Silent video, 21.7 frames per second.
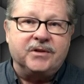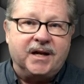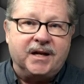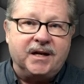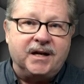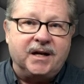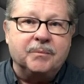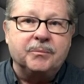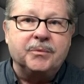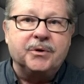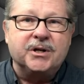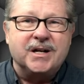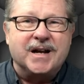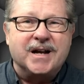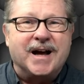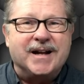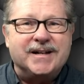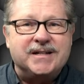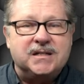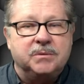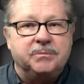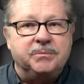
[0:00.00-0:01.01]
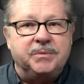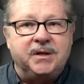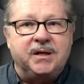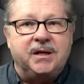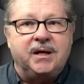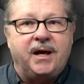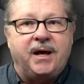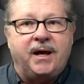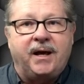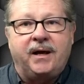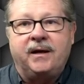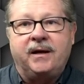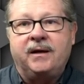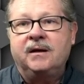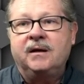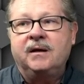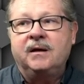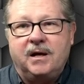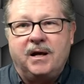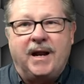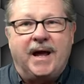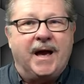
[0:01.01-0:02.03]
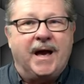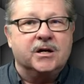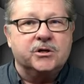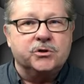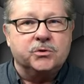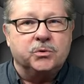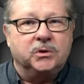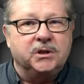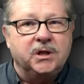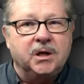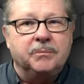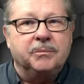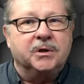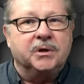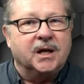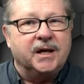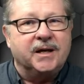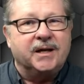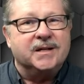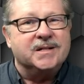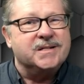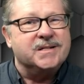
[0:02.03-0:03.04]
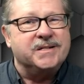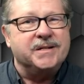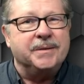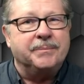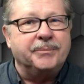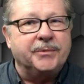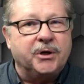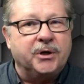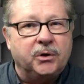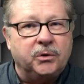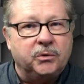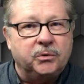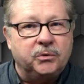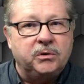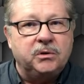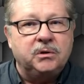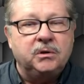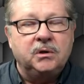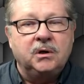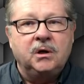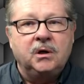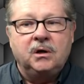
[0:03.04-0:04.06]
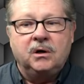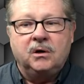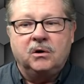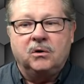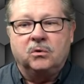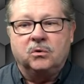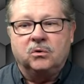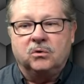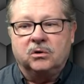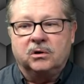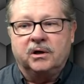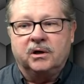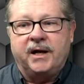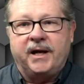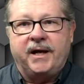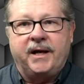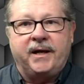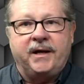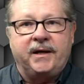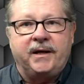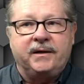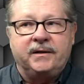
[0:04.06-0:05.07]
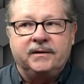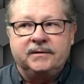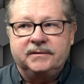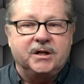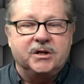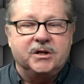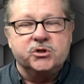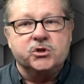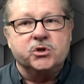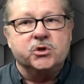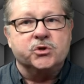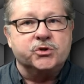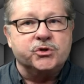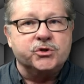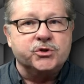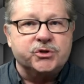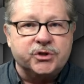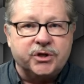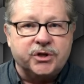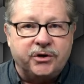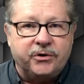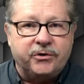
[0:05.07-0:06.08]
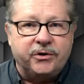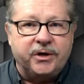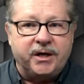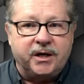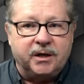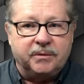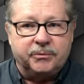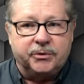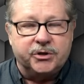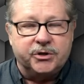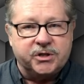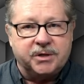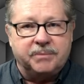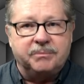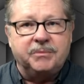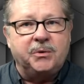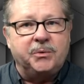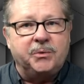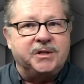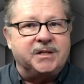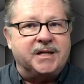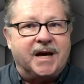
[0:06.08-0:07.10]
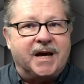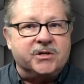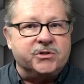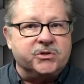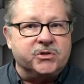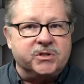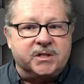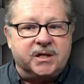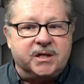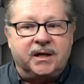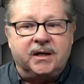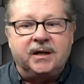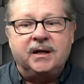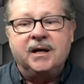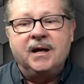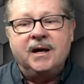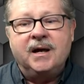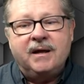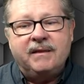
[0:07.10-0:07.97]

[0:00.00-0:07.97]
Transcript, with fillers: for that number not to be a an actual number like a zip code or a a social security number, something with dashes in it,